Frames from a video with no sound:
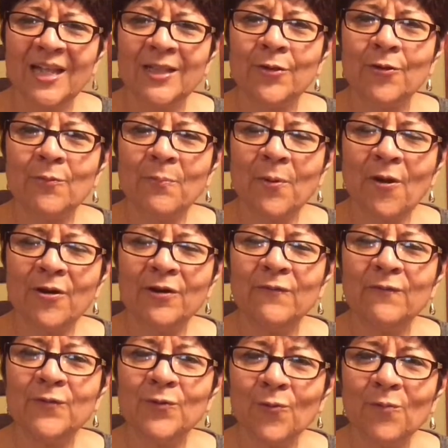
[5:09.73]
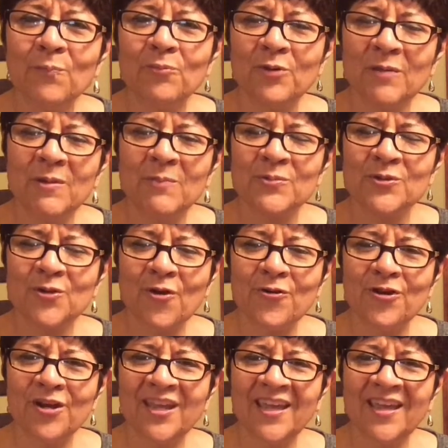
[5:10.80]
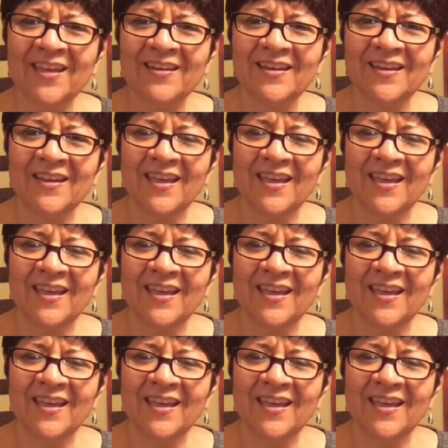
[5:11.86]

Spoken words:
that are part of your premium starter kit.